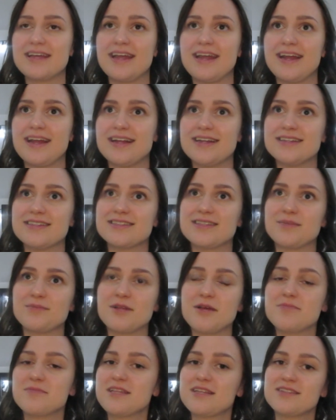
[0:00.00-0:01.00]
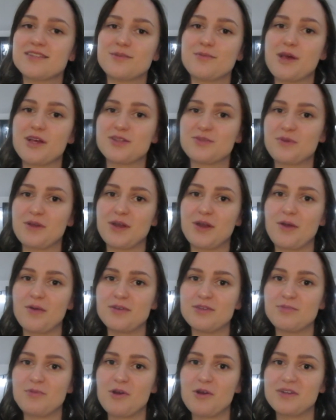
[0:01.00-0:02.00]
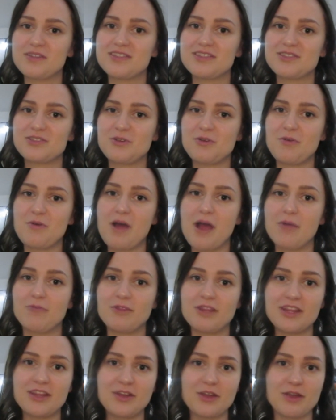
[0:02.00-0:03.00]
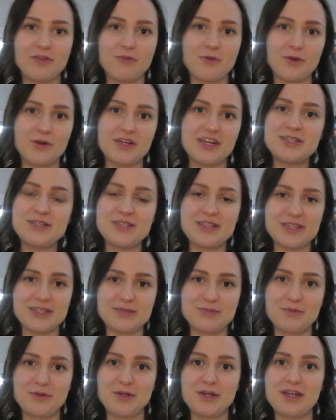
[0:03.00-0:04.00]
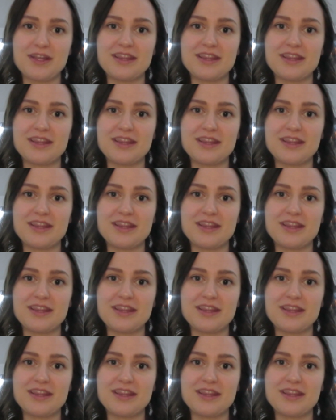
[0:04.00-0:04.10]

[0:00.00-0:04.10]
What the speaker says: and sometimes that's the best way to go into books, so I'm really looking forward to this one.